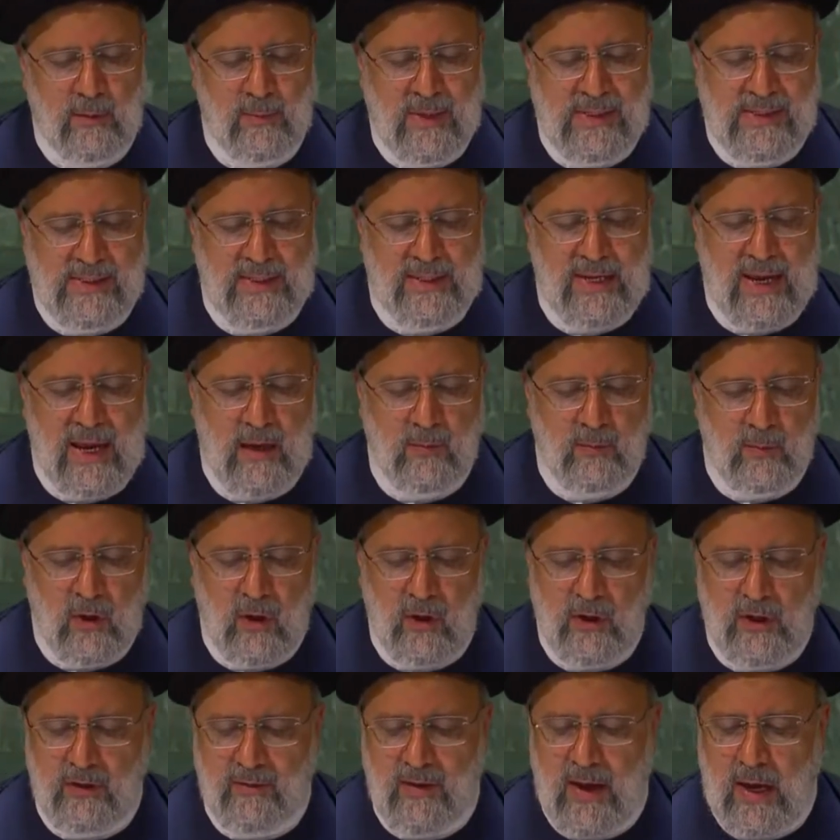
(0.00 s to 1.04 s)
However, as
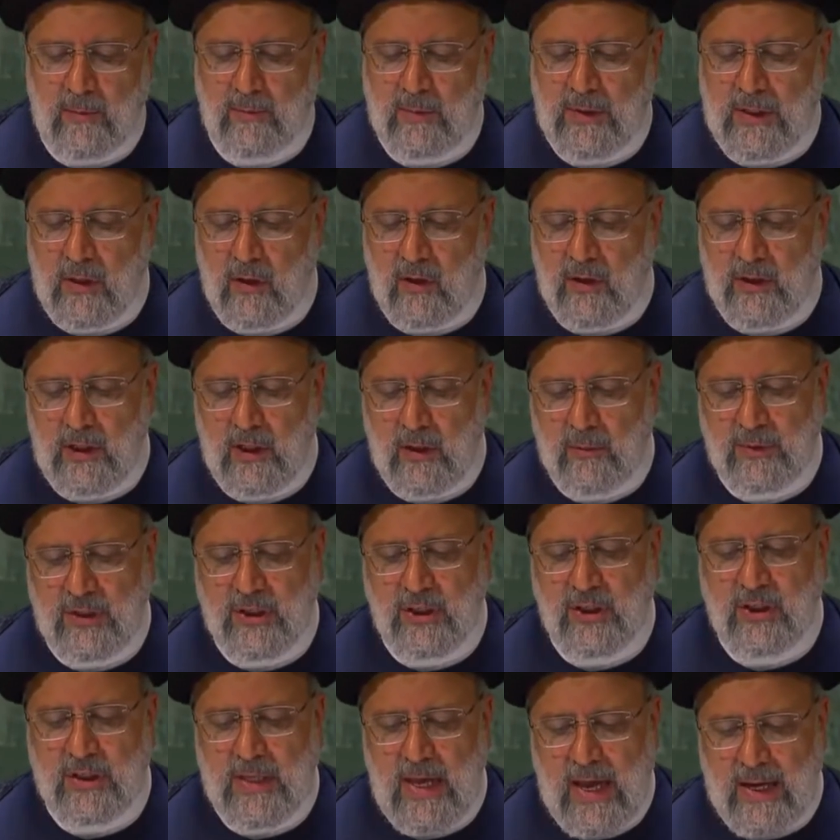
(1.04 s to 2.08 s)
independent
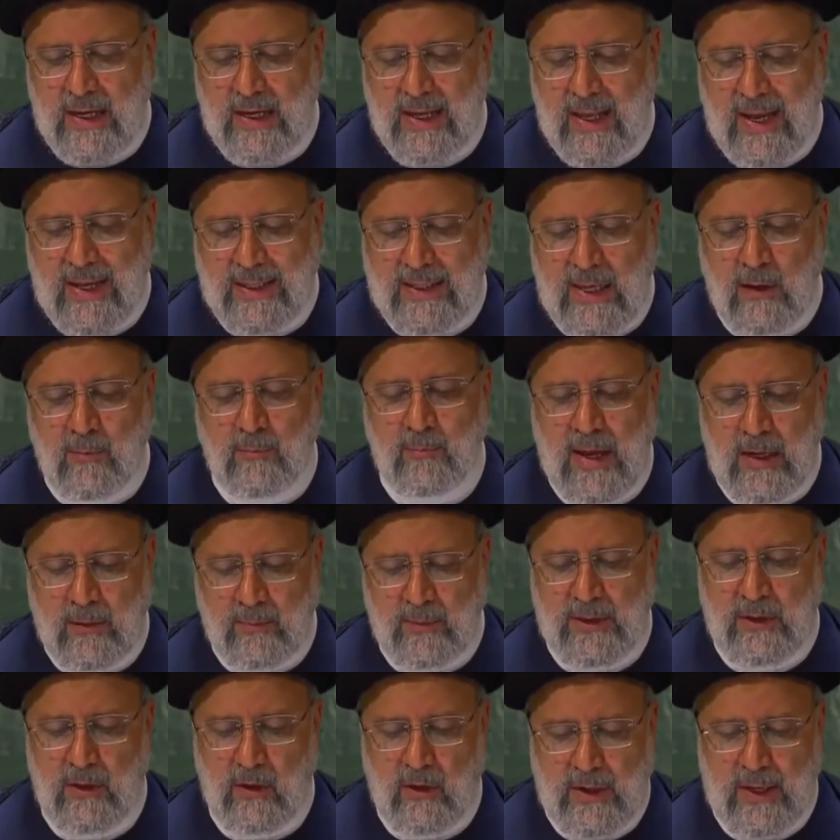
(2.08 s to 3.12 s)
nations increasingly
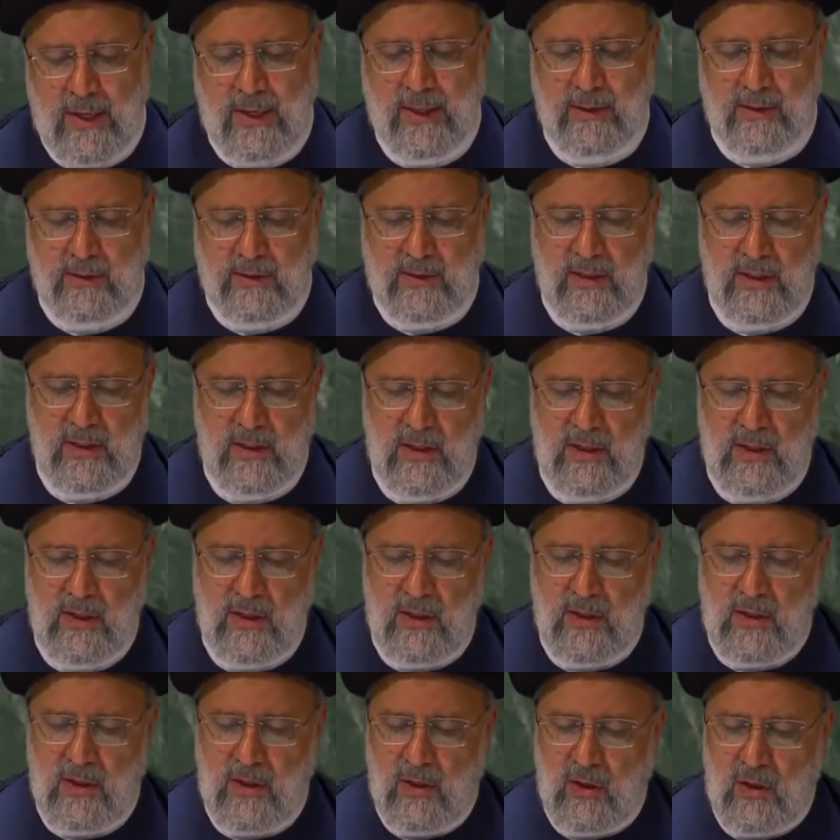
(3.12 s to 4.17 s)
align themselves
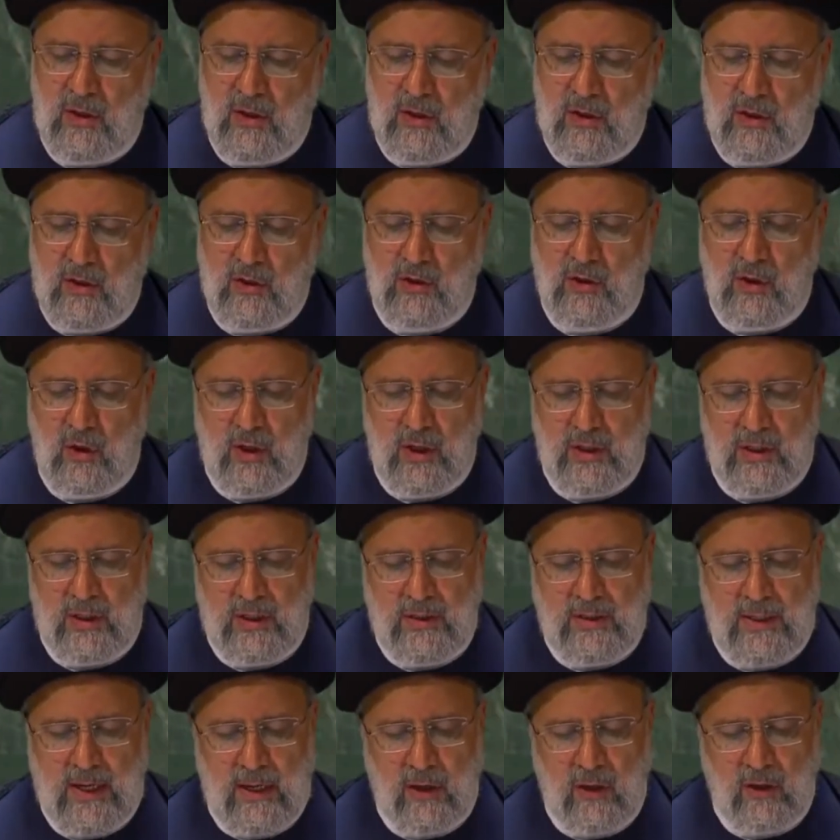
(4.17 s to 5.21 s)
towards
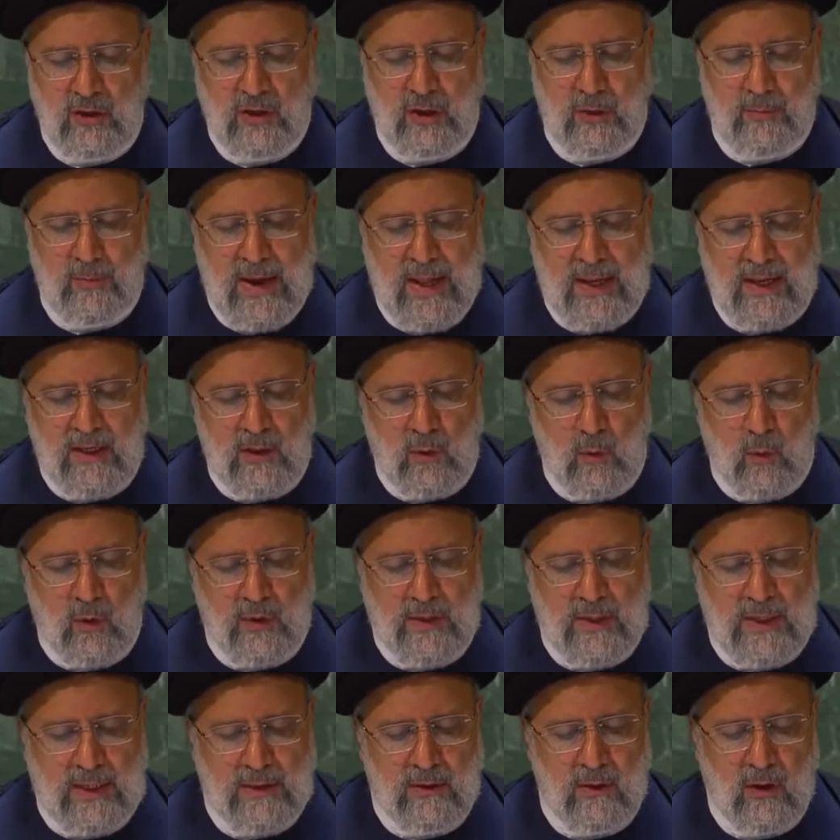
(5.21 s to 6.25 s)
cooperation and convergence,
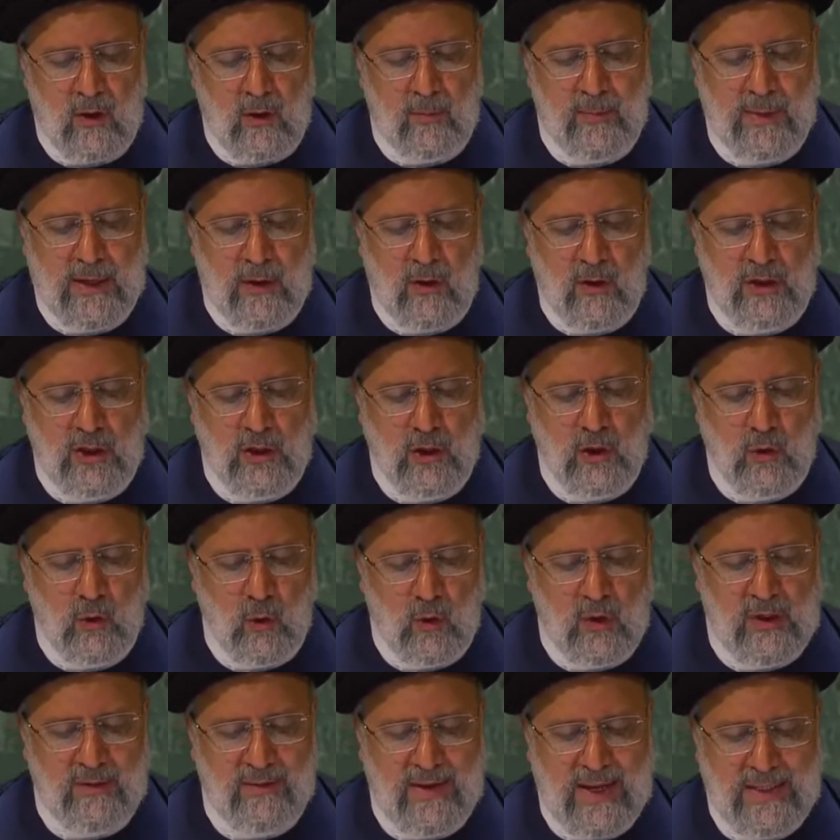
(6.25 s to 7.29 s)
certain powers are
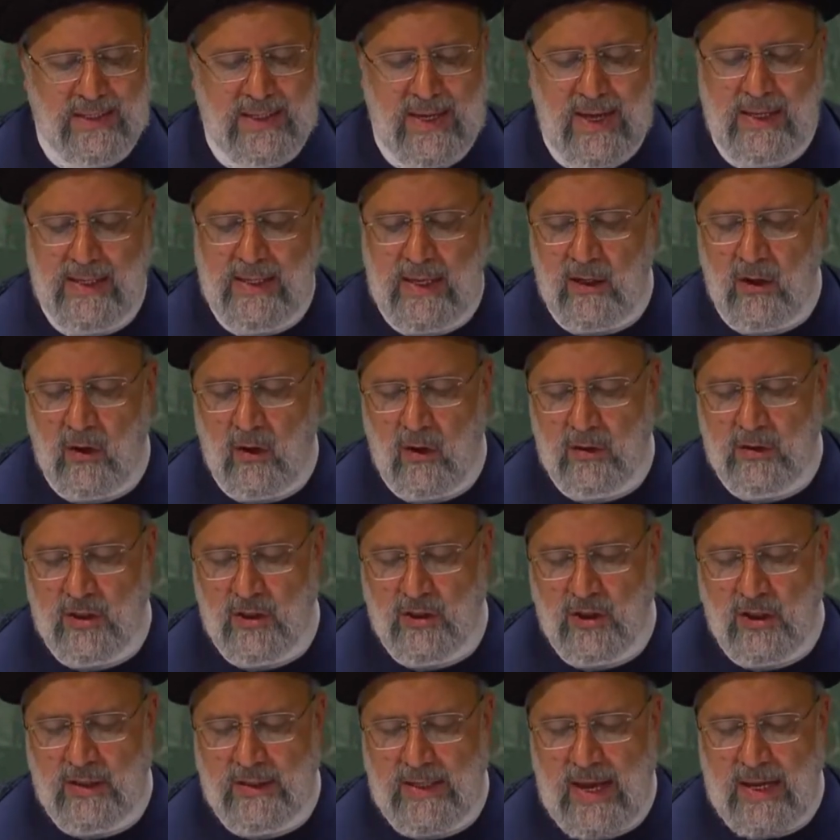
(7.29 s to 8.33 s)
attempting to
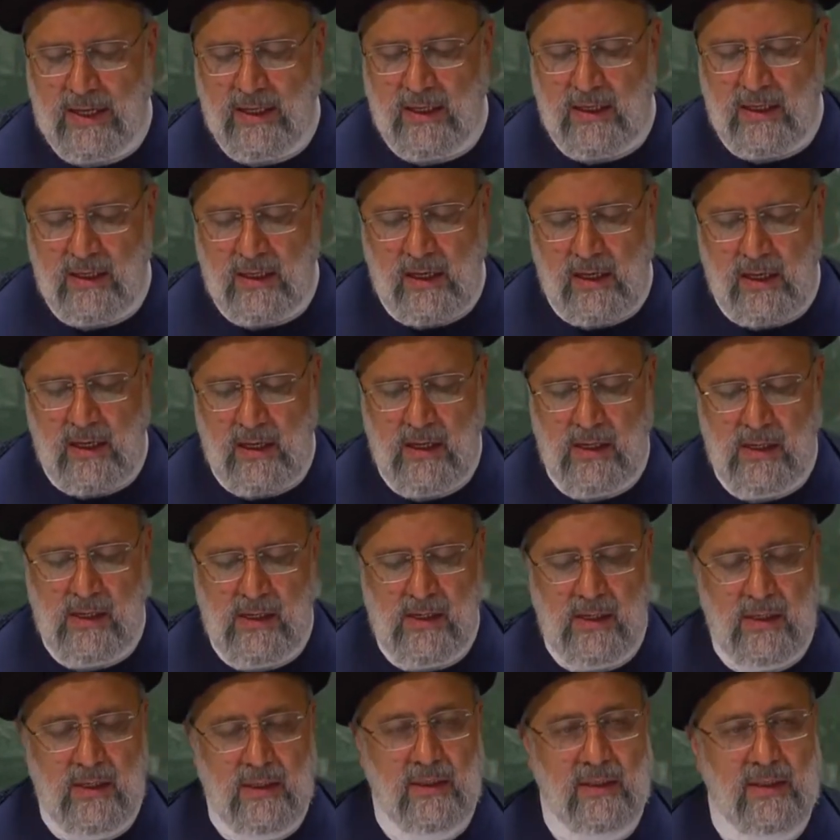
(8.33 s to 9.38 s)
incite
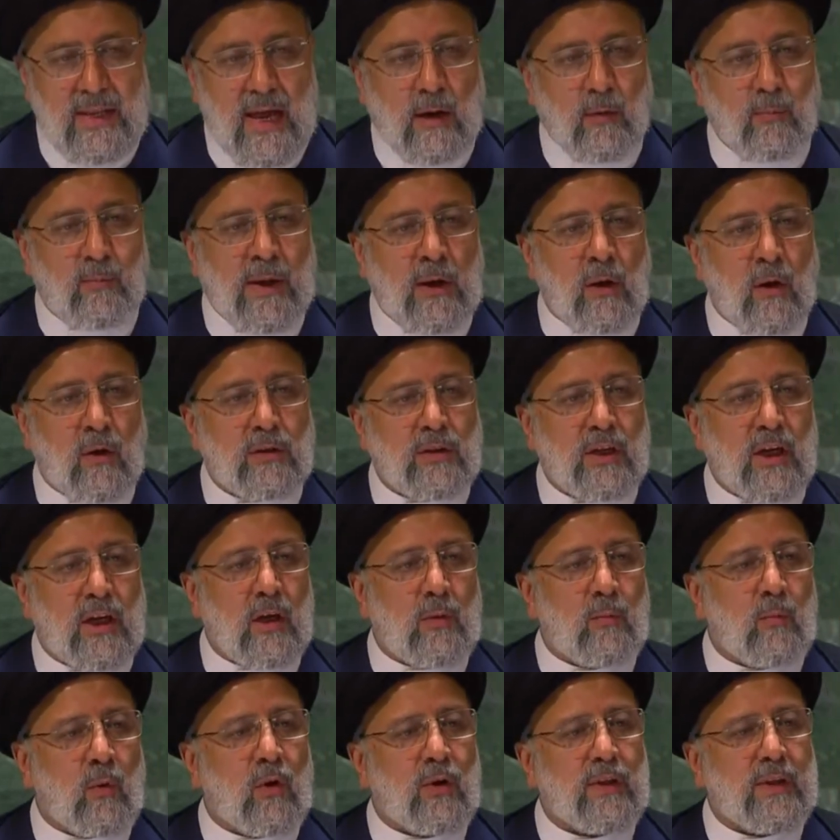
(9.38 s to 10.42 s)
conflicts in
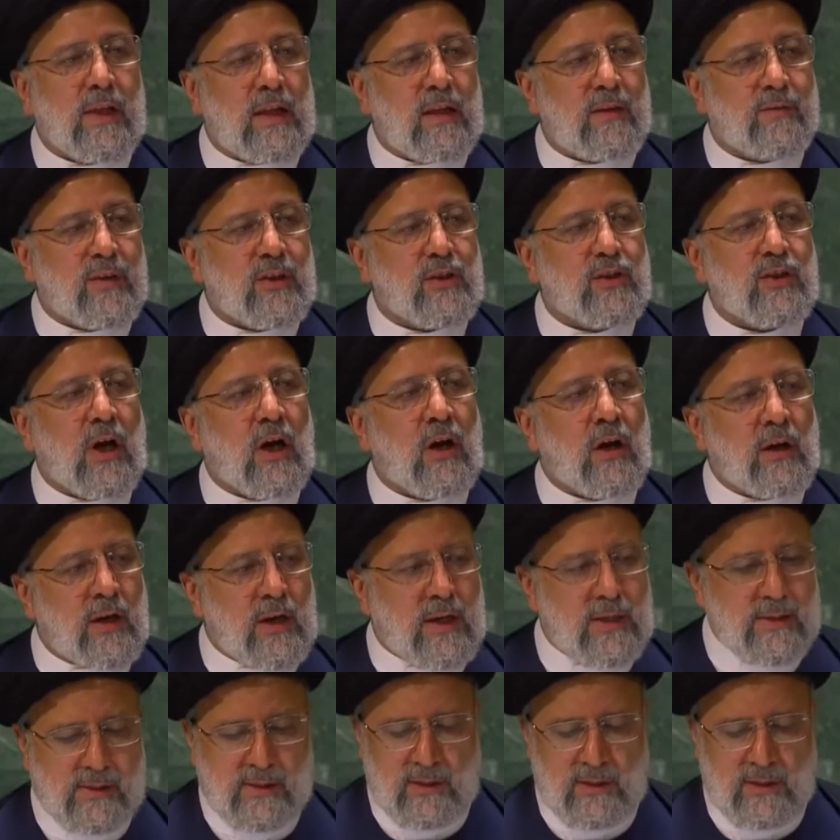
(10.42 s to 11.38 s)
different regions.